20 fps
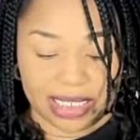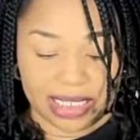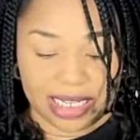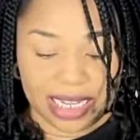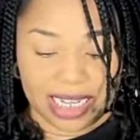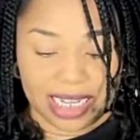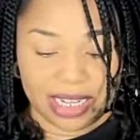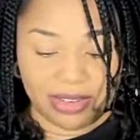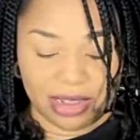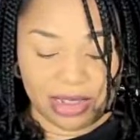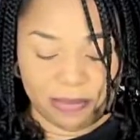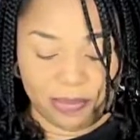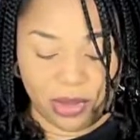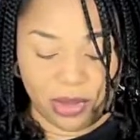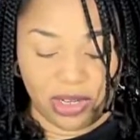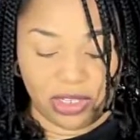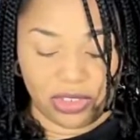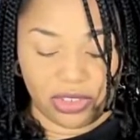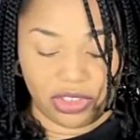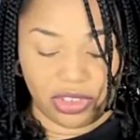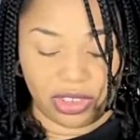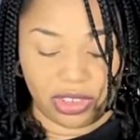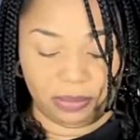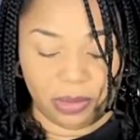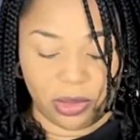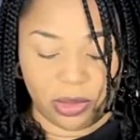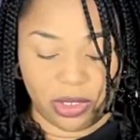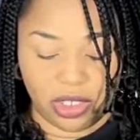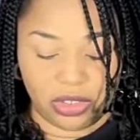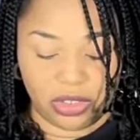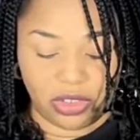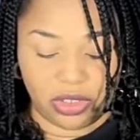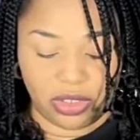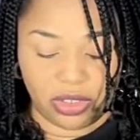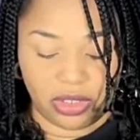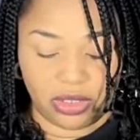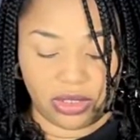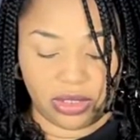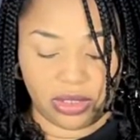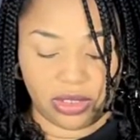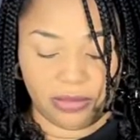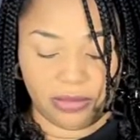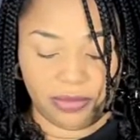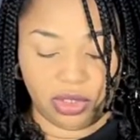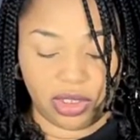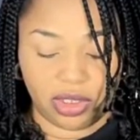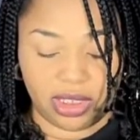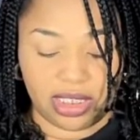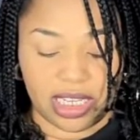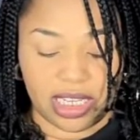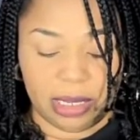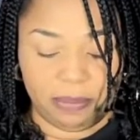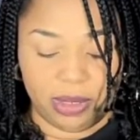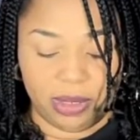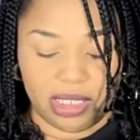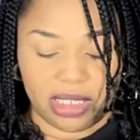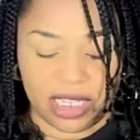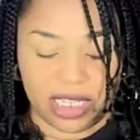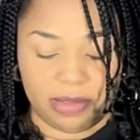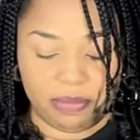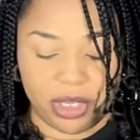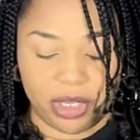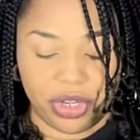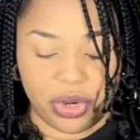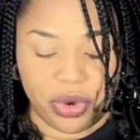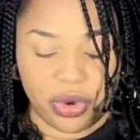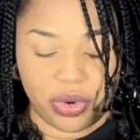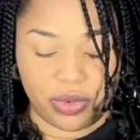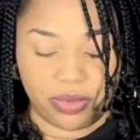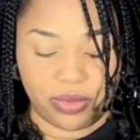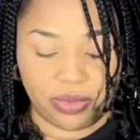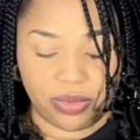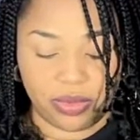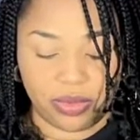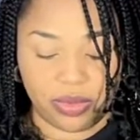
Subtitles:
now. Apologies, apologies. If you're there, please let me know.